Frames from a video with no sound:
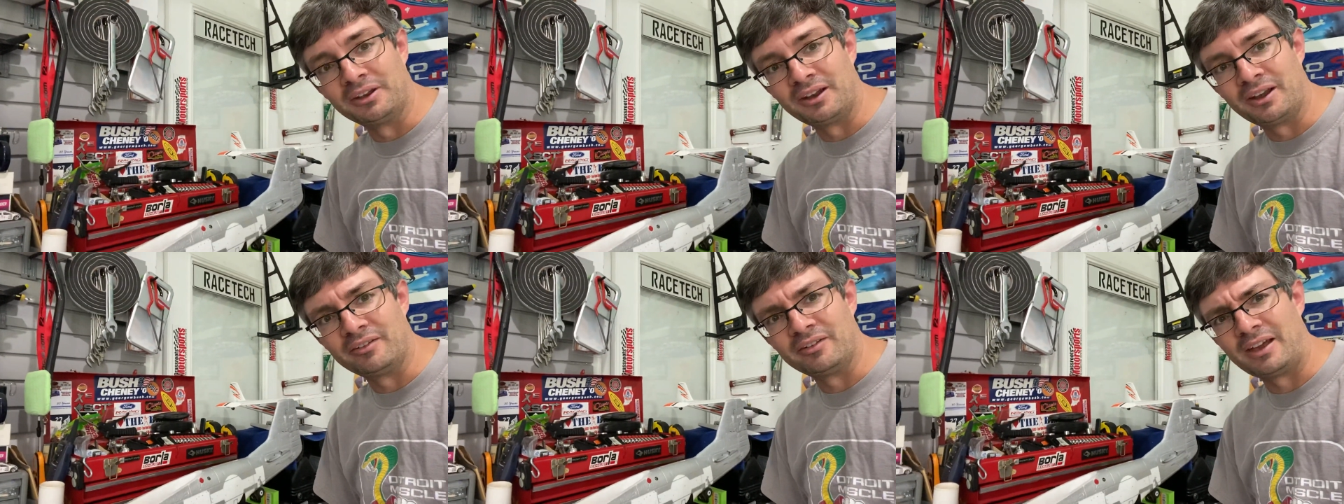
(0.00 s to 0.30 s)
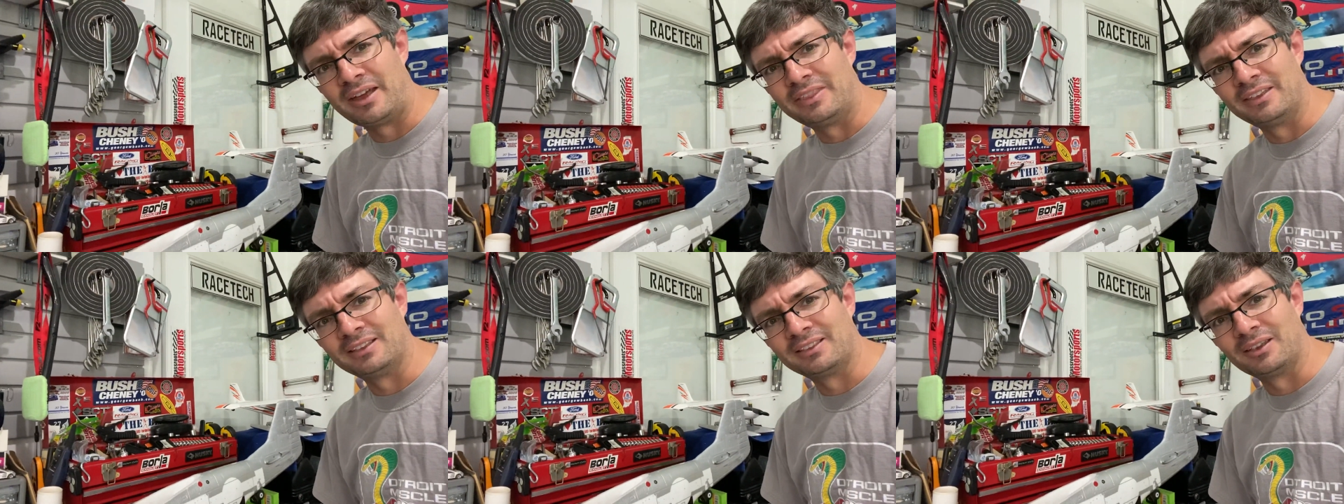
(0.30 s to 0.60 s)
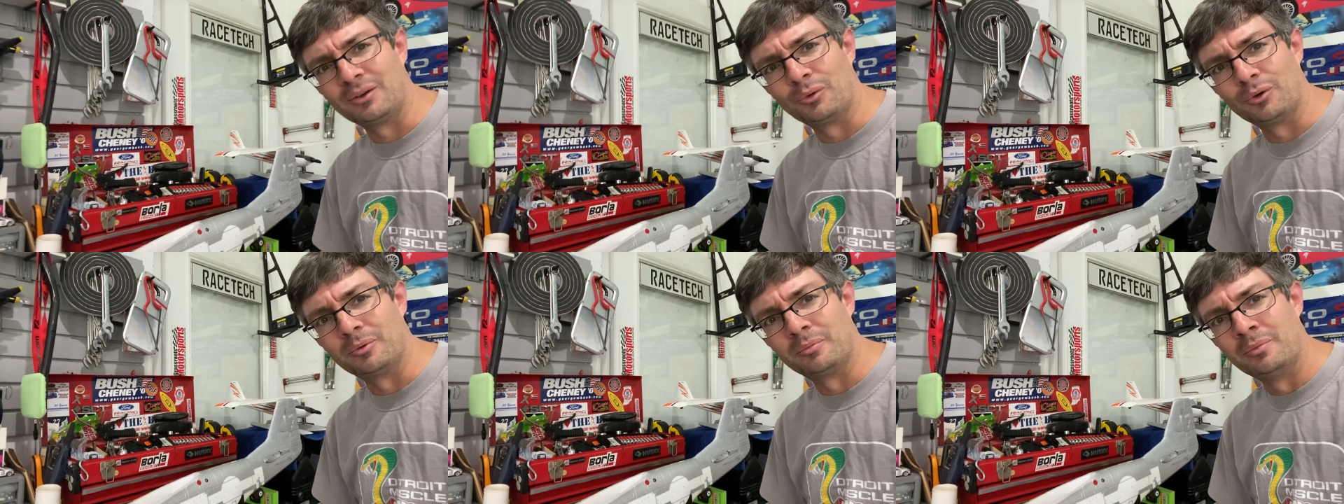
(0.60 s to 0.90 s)
I think
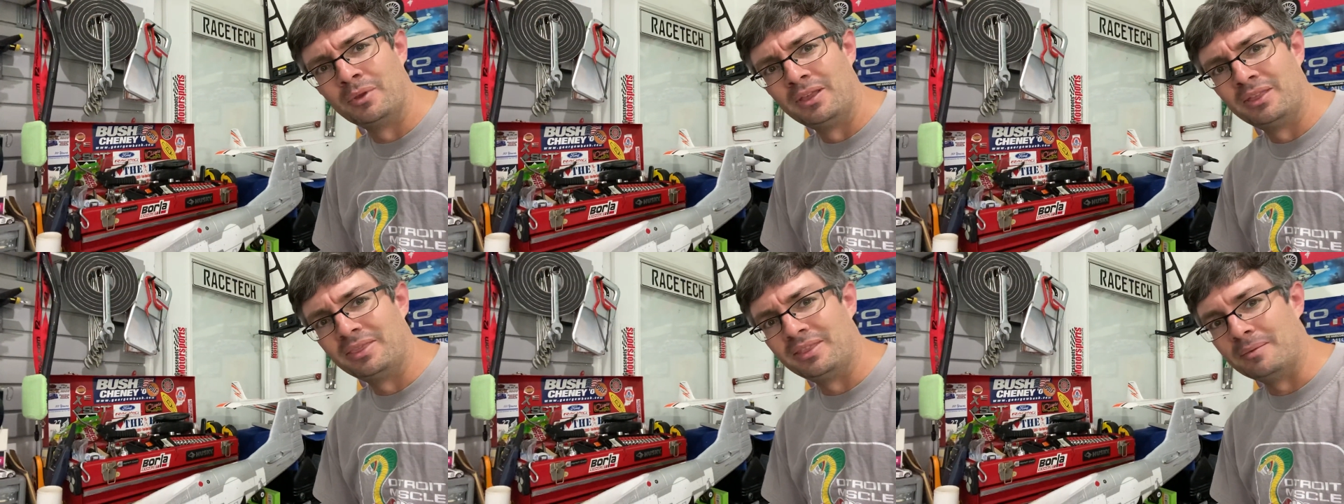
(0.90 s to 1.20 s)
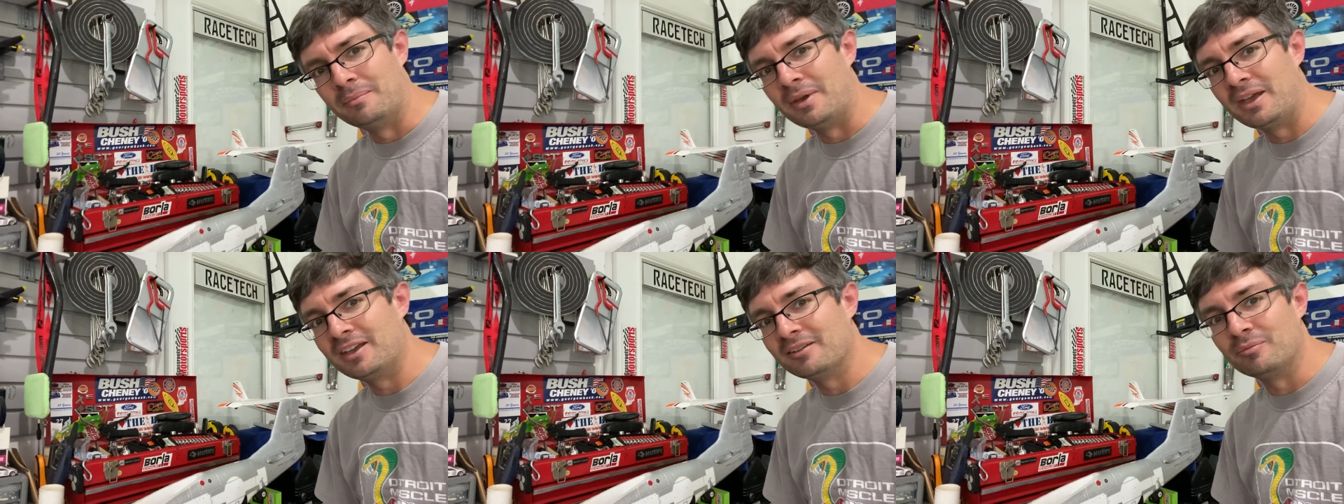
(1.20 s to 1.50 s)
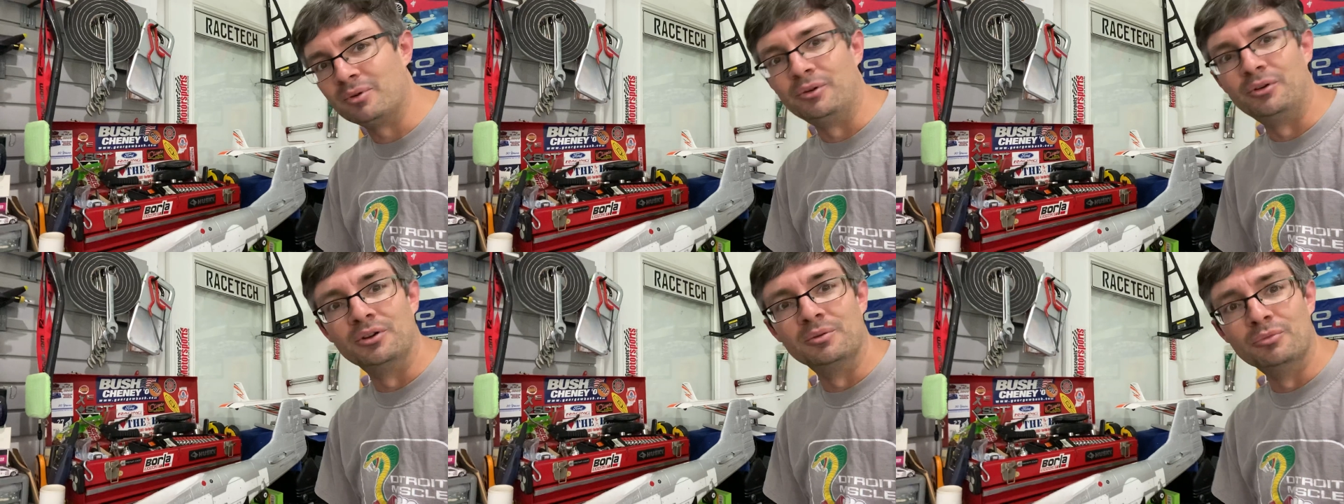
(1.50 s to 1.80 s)
they may have
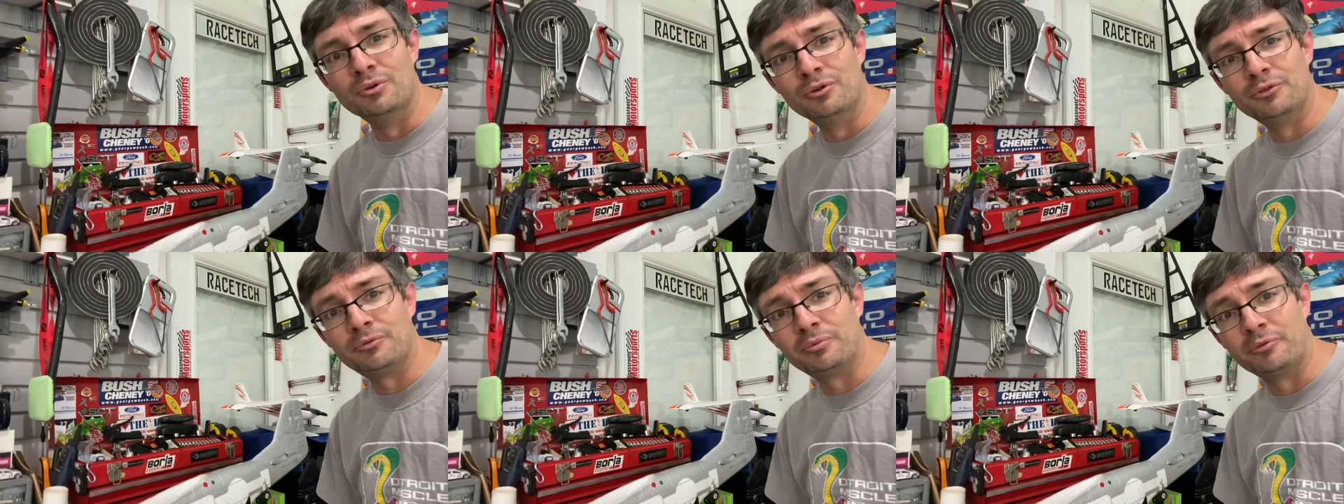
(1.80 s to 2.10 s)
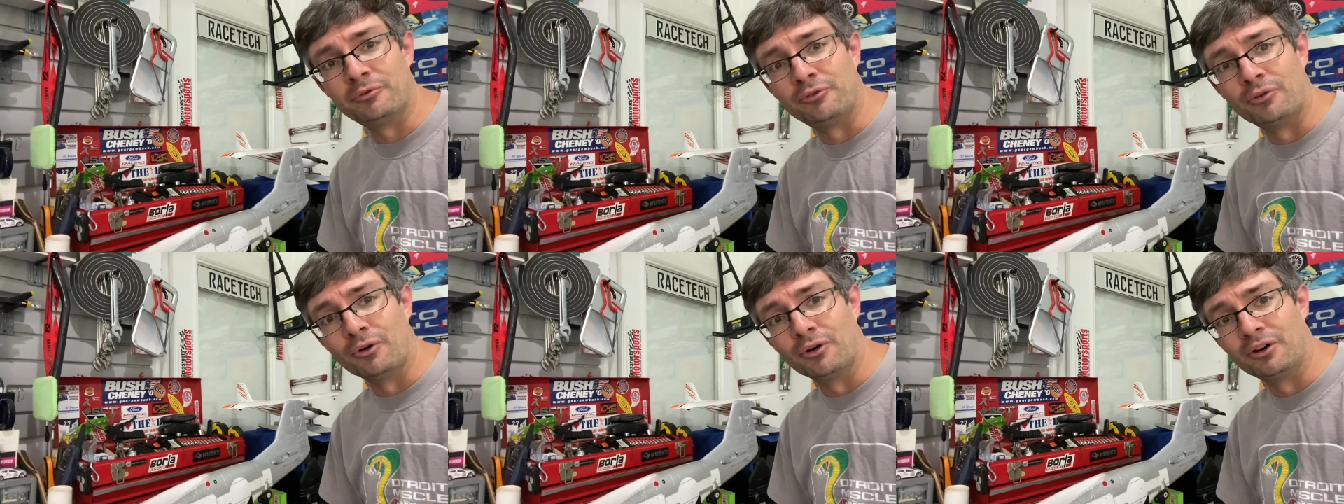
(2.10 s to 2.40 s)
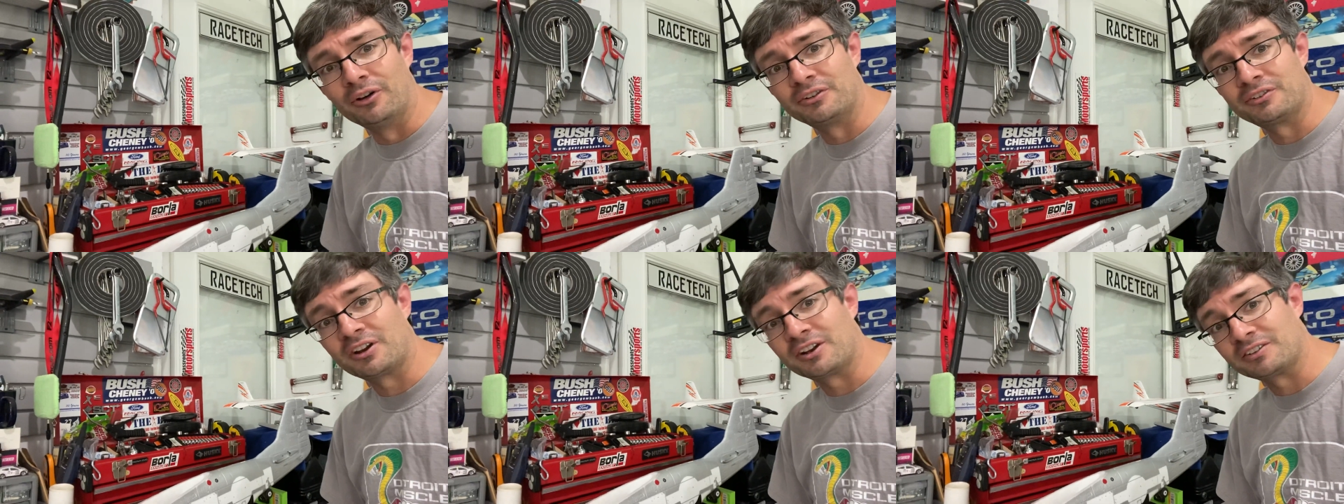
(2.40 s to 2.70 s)
been removed before
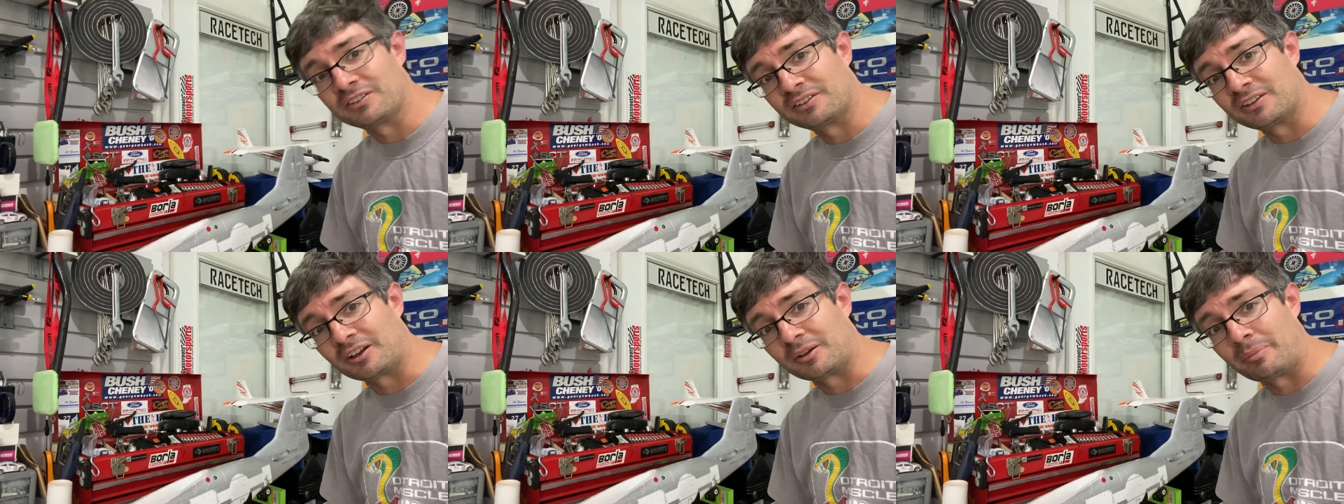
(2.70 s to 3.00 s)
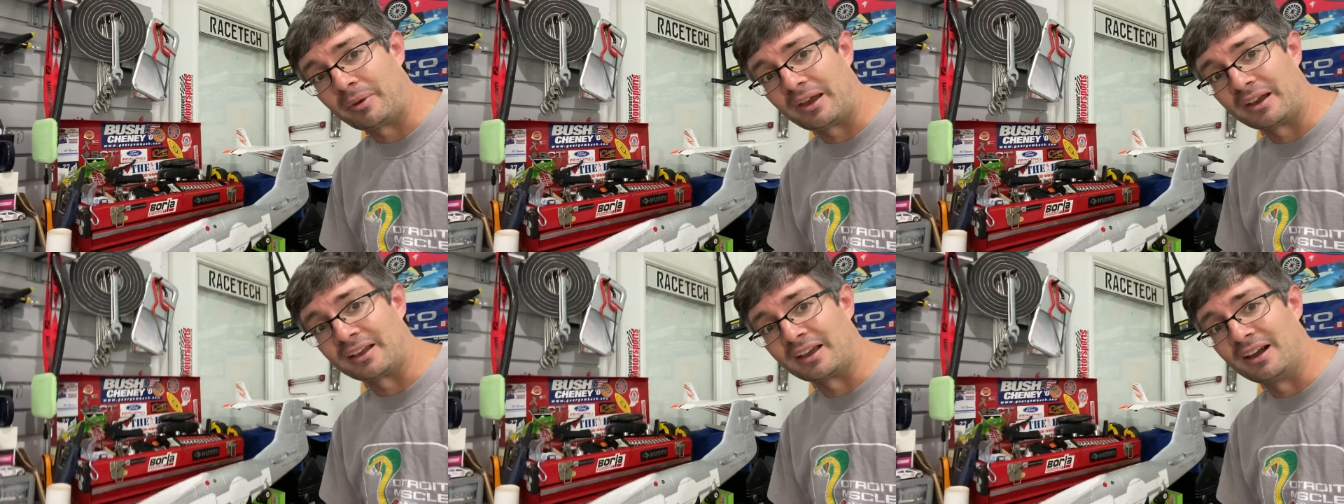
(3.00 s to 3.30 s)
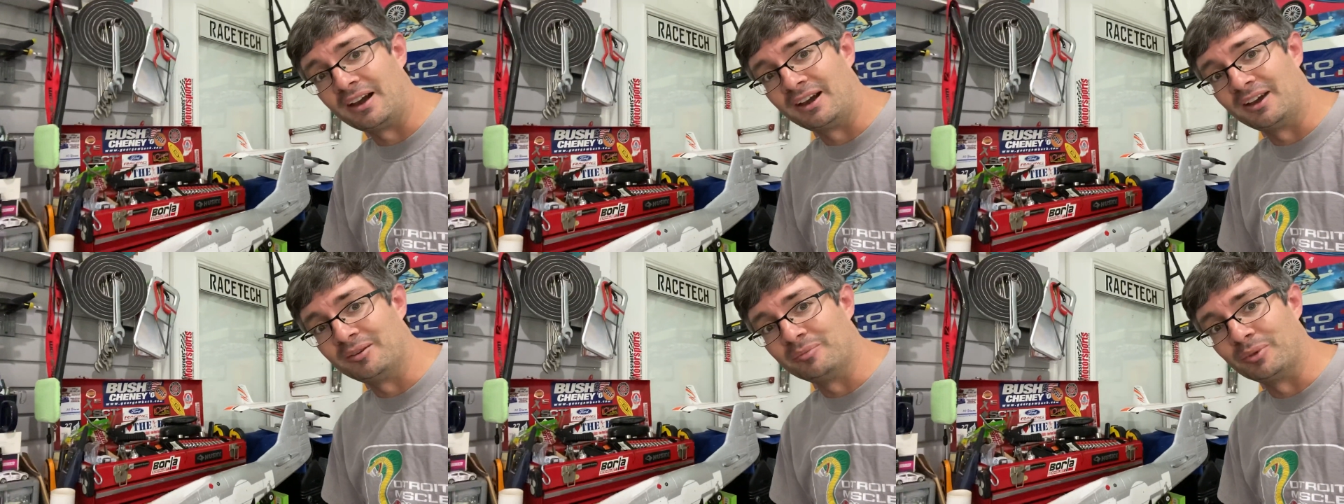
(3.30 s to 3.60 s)
and tried to stuck back on,